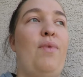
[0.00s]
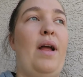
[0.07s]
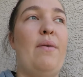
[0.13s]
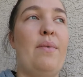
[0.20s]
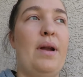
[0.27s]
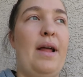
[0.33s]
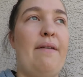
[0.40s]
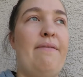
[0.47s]

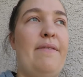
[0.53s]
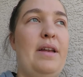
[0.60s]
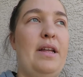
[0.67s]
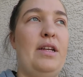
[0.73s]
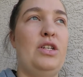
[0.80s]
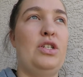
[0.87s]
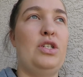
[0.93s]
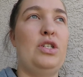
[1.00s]
right when I
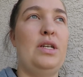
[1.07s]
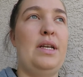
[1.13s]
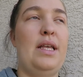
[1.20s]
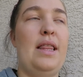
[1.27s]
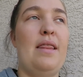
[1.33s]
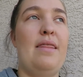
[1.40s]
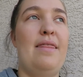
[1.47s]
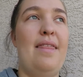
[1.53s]
finished
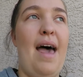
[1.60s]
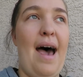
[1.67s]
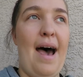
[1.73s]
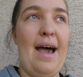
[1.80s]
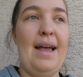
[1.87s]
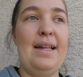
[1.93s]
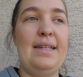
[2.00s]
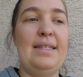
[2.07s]

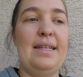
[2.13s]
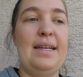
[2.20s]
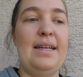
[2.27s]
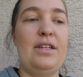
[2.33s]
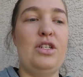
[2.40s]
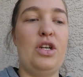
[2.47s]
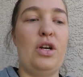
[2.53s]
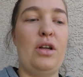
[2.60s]
that,
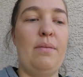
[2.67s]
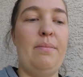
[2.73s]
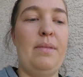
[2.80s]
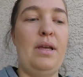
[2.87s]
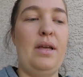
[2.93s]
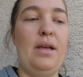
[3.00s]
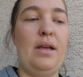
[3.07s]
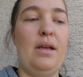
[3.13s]
it took
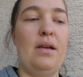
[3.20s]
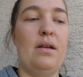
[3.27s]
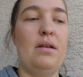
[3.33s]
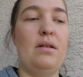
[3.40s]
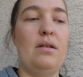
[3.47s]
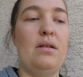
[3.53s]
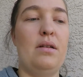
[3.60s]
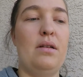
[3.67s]
me
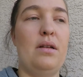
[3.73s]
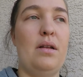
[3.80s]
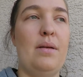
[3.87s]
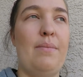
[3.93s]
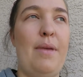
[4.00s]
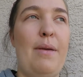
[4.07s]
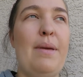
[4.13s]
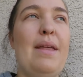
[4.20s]

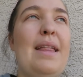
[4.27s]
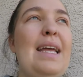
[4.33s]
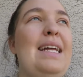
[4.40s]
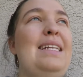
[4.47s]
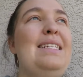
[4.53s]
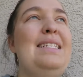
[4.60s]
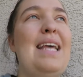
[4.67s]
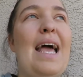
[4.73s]
maybe like
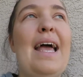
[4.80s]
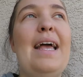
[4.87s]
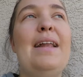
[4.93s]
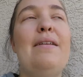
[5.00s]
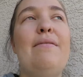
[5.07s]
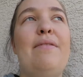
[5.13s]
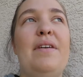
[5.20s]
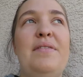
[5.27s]

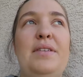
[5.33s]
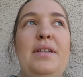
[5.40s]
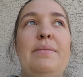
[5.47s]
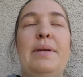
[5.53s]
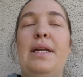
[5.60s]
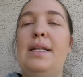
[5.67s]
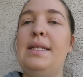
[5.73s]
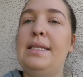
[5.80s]
10-15
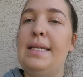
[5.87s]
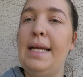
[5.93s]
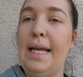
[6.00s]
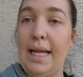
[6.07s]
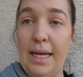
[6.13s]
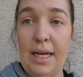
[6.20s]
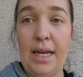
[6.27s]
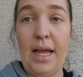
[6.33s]
minutes
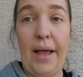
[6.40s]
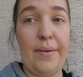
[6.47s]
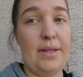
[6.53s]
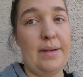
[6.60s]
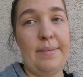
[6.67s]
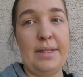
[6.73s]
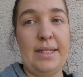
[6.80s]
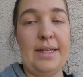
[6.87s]
and I
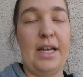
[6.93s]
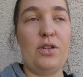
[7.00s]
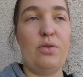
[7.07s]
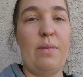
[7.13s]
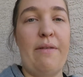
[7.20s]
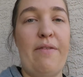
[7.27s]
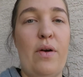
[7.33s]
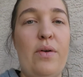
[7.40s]
was able to
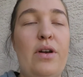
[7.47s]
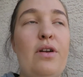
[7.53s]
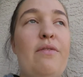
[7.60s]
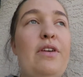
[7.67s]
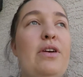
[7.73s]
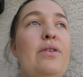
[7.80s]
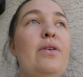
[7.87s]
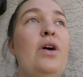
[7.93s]
schedule my phone
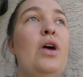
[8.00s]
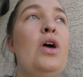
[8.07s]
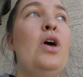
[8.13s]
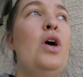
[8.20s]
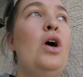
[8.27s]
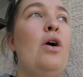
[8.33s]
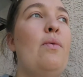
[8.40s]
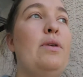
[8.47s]
interview,
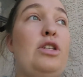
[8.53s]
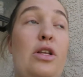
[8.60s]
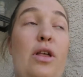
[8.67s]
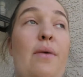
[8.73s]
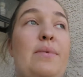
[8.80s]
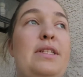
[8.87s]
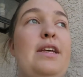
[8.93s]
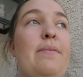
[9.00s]
which I
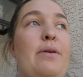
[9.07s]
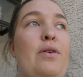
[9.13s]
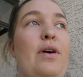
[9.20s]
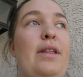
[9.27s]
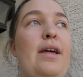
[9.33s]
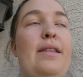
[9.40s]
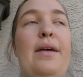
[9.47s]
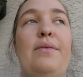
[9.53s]
thought was typical.
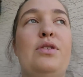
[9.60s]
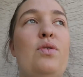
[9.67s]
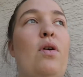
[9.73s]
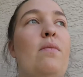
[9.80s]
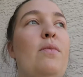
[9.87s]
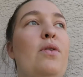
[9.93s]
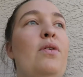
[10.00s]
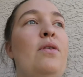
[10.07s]
I thought that was
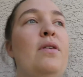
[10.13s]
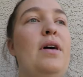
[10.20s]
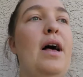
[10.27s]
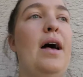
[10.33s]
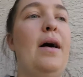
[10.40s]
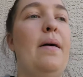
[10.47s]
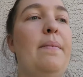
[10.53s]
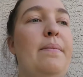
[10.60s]
normal,
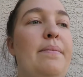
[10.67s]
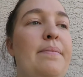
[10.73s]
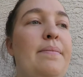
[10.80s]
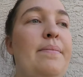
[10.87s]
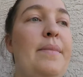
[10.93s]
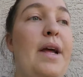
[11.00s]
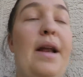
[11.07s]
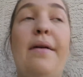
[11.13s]

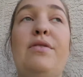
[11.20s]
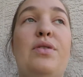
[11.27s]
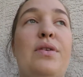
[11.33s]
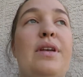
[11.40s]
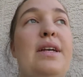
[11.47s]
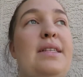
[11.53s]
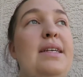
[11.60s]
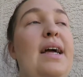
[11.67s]
and I was
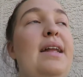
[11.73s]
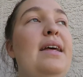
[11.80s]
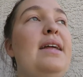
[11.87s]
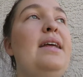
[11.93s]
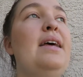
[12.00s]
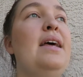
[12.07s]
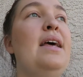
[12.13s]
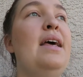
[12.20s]
really
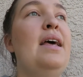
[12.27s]
excited,